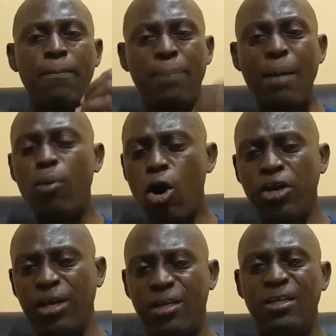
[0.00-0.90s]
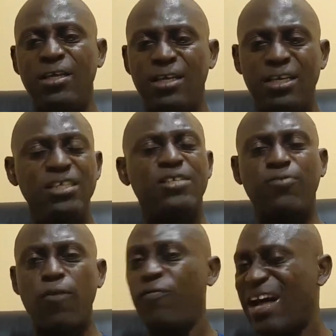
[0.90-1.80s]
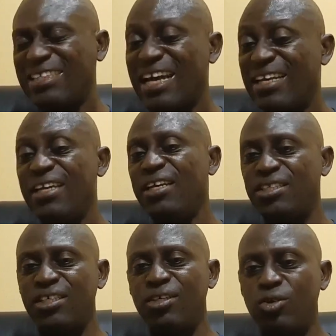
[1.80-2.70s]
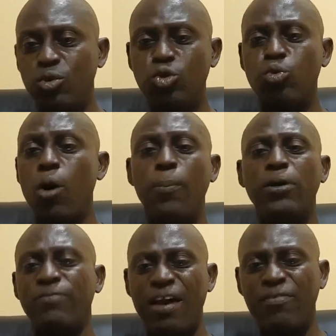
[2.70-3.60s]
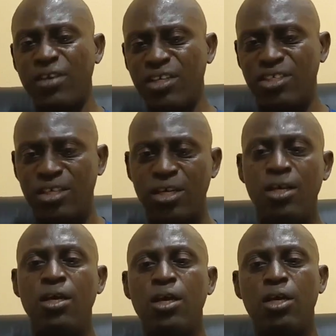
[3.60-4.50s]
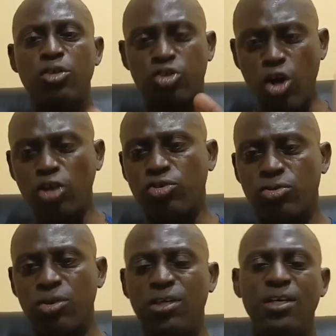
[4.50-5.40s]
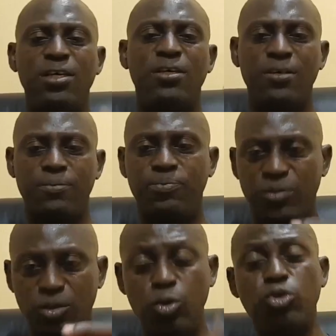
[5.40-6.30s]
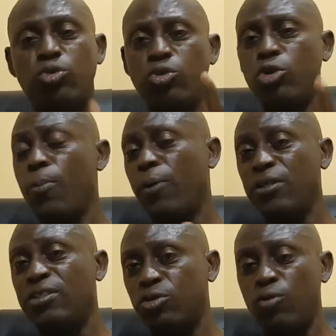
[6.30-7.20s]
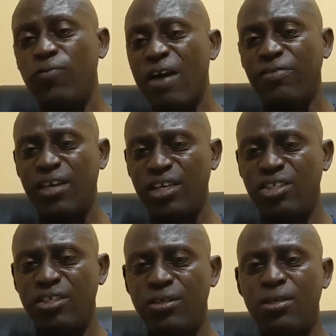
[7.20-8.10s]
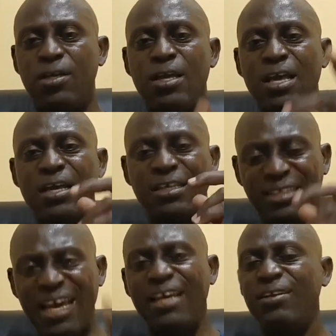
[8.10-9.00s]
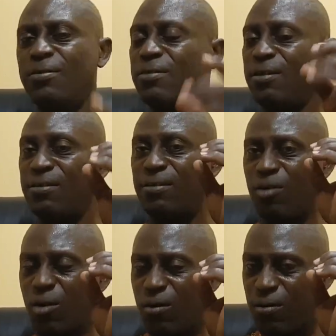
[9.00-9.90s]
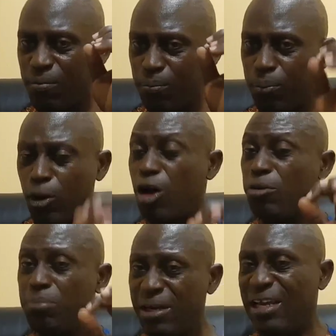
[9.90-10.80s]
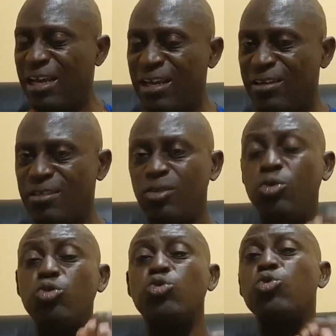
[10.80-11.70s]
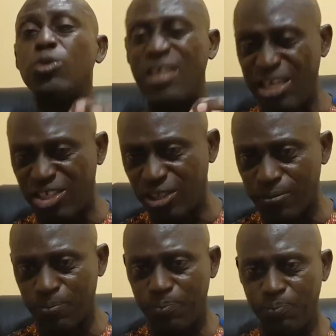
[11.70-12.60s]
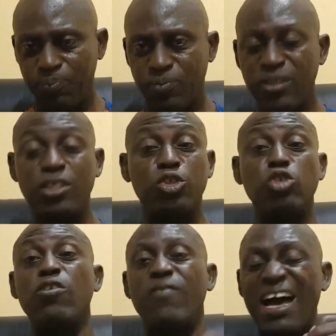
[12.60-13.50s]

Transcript: Palm oil is for fat and energy. Use 1.5 kg. Salt, use 0.25 kg. Then blood meal, use 2 kg. It's a source of